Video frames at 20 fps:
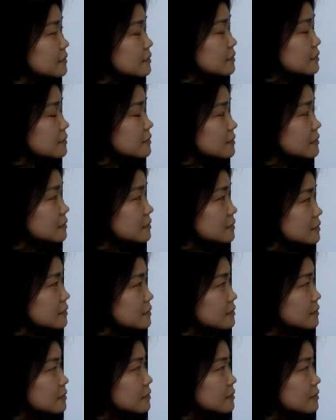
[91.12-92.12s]

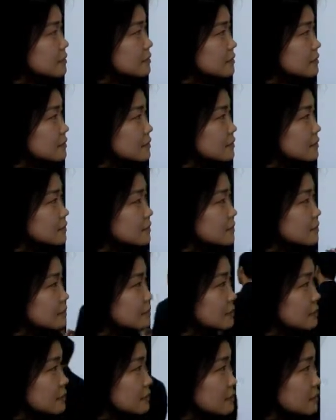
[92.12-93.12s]

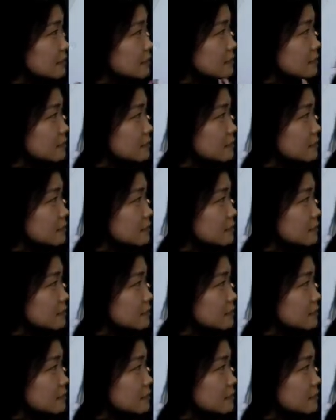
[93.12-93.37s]
(silent)